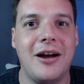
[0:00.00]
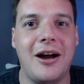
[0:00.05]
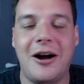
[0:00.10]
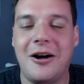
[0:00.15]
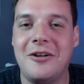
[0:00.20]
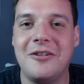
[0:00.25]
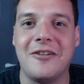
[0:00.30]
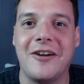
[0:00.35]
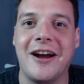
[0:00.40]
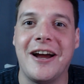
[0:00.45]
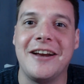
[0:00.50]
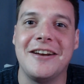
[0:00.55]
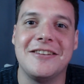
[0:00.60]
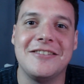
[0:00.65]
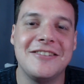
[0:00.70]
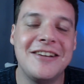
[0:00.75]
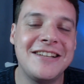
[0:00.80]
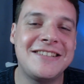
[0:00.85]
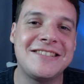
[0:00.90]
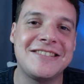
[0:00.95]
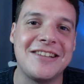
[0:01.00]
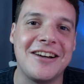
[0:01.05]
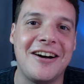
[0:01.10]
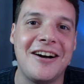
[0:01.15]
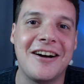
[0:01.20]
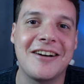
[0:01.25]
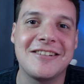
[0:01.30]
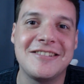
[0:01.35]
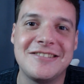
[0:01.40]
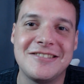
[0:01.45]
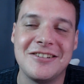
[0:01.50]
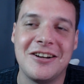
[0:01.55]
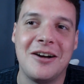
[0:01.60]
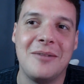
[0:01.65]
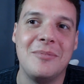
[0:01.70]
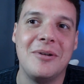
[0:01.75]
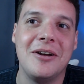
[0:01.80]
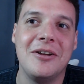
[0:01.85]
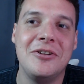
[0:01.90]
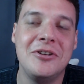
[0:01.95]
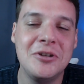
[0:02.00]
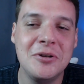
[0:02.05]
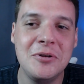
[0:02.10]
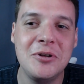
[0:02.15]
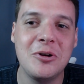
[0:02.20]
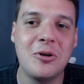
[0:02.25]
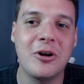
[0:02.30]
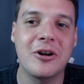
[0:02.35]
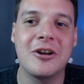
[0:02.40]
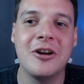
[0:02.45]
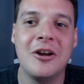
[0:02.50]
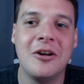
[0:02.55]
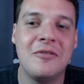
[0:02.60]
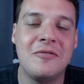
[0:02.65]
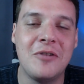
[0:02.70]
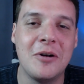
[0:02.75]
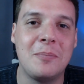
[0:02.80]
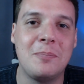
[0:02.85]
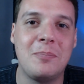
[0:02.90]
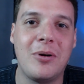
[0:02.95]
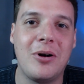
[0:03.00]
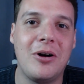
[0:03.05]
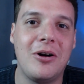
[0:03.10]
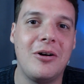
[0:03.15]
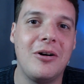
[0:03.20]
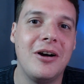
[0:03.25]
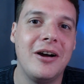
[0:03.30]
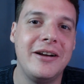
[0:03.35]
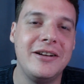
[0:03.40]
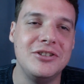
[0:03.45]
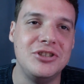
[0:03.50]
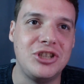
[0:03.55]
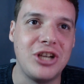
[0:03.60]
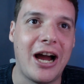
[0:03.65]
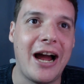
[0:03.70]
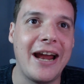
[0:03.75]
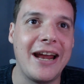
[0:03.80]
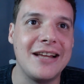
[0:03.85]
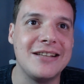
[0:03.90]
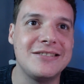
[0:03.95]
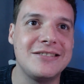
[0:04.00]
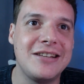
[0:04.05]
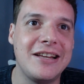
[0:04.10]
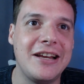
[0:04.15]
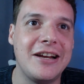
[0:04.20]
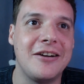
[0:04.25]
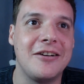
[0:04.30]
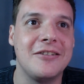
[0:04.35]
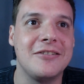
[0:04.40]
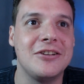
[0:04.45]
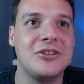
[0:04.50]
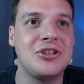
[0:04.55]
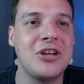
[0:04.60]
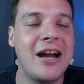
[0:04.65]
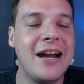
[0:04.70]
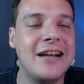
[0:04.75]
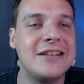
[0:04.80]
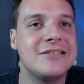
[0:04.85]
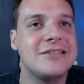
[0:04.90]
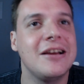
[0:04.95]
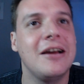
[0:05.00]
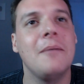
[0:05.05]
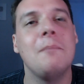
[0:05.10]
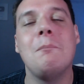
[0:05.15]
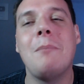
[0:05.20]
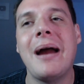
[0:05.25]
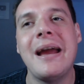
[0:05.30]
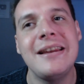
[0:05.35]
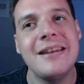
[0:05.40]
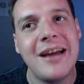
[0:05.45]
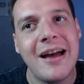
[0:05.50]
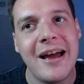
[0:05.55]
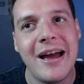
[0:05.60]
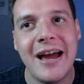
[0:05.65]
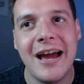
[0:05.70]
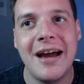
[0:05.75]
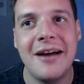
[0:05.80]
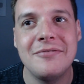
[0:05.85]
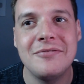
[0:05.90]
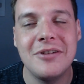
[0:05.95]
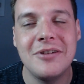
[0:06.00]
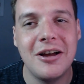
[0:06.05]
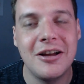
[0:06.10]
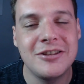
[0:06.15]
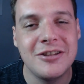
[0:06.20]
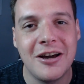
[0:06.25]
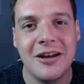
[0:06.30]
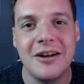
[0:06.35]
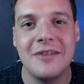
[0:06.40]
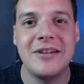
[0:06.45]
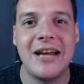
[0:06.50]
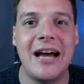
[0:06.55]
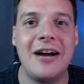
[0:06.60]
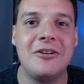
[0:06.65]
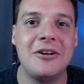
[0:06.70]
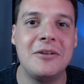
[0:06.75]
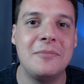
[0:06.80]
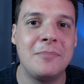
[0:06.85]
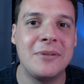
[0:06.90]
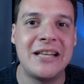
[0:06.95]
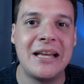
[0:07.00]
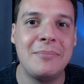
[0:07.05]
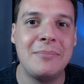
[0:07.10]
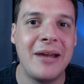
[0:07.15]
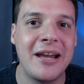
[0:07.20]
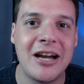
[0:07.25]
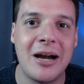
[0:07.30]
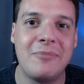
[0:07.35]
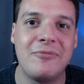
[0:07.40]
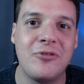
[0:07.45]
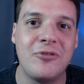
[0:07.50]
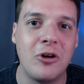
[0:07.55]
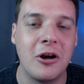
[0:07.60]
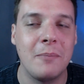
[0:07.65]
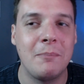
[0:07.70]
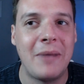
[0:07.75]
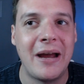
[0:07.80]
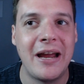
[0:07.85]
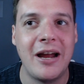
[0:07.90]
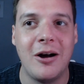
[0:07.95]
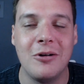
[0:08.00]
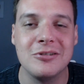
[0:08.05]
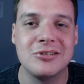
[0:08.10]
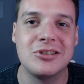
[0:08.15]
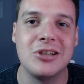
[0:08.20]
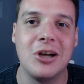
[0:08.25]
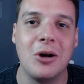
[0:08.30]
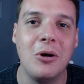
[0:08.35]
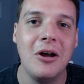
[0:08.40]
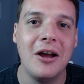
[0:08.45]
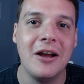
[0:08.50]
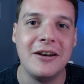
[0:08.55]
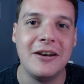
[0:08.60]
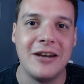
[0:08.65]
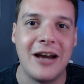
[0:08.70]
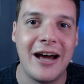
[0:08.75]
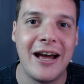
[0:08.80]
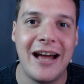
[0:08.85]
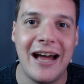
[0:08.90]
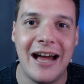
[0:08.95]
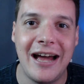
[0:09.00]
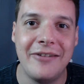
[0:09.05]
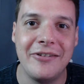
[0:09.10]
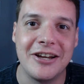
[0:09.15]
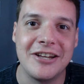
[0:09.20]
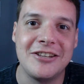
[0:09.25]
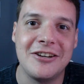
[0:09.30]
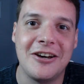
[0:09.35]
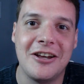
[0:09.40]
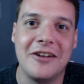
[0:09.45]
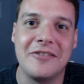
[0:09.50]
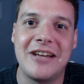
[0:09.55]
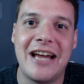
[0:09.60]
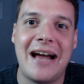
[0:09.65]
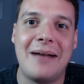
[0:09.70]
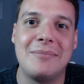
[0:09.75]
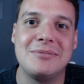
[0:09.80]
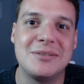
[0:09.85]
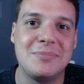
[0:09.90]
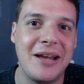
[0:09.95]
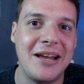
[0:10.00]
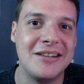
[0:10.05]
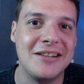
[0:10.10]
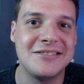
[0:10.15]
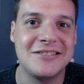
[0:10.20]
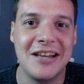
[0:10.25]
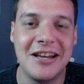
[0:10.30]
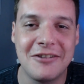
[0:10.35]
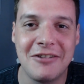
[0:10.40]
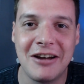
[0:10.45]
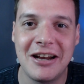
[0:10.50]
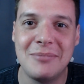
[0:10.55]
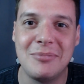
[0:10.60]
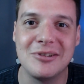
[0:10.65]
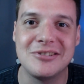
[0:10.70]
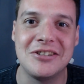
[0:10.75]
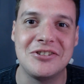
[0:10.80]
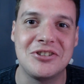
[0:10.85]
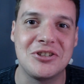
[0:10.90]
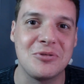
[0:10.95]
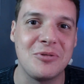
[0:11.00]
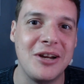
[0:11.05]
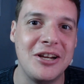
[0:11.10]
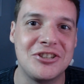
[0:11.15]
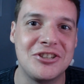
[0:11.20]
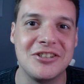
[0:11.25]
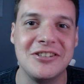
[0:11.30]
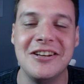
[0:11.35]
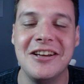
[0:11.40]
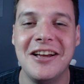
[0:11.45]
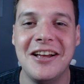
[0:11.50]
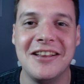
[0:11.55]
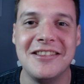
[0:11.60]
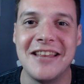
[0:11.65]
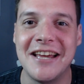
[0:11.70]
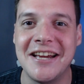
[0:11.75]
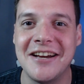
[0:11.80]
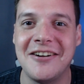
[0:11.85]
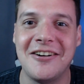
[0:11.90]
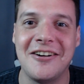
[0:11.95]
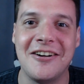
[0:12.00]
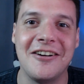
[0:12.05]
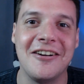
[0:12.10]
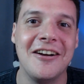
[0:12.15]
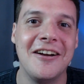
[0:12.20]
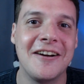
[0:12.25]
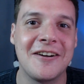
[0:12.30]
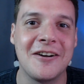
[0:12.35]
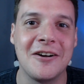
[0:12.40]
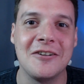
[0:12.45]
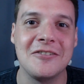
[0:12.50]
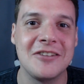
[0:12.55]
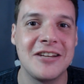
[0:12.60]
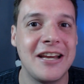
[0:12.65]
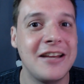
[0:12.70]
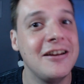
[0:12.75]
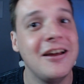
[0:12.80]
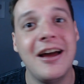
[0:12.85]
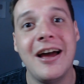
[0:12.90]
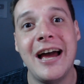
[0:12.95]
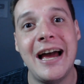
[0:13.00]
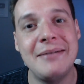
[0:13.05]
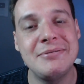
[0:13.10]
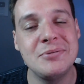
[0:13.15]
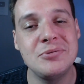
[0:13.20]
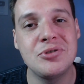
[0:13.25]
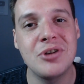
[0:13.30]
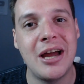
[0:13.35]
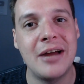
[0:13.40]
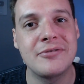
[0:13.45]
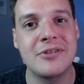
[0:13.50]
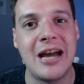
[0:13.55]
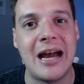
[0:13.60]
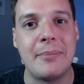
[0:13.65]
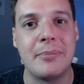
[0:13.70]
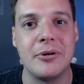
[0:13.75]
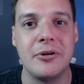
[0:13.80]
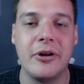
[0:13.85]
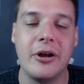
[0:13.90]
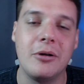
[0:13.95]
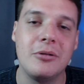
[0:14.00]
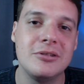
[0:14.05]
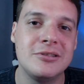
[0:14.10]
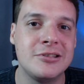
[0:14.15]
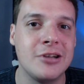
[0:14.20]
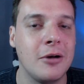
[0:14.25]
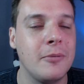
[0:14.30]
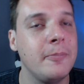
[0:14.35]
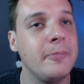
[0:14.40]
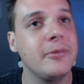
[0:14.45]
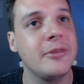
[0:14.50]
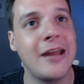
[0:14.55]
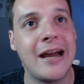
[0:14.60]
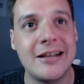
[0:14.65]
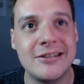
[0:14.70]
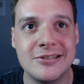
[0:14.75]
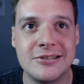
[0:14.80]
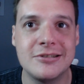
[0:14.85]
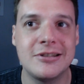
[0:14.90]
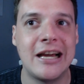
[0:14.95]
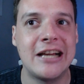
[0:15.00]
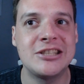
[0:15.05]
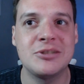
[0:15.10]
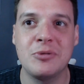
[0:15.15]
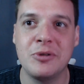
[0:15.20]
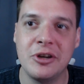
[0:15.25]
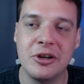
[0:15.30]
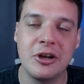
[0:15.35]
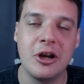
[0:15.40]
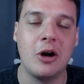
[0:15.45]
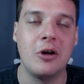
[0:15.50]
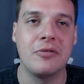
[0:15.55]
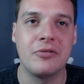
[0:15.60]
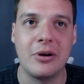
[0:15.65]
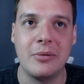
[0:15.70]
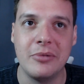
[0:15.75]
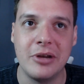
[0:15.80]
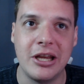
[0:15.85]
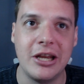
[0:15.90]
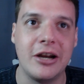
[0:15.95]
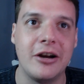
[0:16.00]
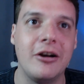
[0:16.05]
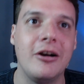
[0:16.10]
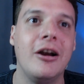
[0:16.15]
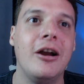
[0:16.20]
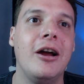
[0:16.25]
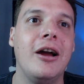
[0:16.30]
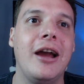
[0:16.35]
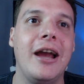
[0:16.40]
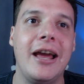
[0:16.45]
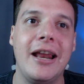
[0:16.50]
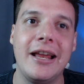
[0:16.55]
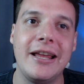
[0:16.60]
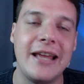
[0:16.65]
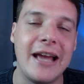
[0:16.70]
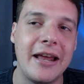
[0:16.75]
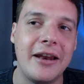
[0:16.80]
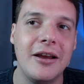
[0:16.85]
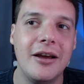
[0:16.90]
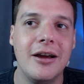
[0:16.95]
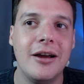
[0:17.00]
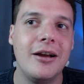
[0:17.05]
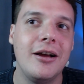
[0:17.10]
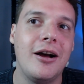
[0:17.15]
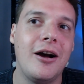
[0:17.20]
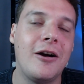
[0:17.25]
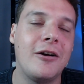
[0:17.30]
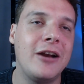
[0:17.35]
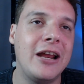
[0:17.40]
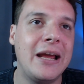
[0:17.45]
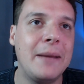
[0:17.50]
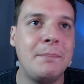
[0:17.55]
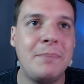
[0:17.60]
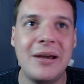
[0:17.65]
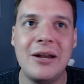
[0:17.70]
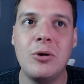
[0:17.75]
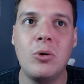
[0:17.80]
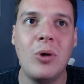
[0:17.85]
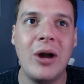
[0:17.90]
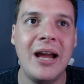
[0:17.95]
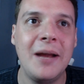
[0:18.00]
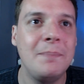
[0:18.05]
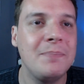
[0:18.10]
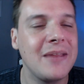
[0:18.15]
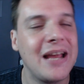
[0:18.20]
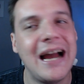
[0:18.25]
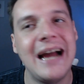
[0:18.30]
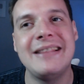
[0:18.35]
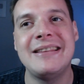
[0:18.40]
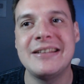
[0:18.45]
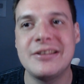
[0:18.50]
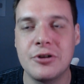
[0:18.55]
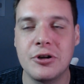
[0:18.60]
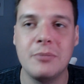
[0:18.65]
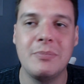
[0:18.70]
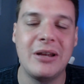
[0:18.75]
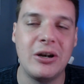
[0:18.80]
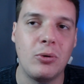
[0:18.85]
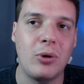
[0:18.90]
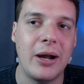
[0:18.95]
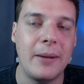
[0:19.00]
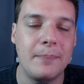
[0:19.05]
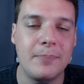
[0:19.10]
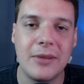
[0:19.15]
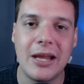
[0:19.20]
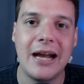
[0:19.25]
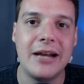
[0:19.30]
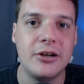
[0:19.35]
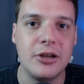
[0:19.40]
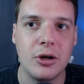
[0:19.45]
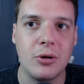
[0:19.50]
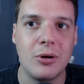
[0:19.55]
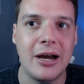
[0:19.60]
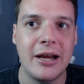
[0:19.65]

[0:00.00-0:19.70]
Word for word: All right, let's talk some New York football Giants here. The Giants might not have a ton of talent, but they make up for it by also not having a ton of cap space. Incredible situation they are currently in. Have some draft capital though. So that's that's where you go from here. And again, are they a bit away? I think they're a bit away. I do.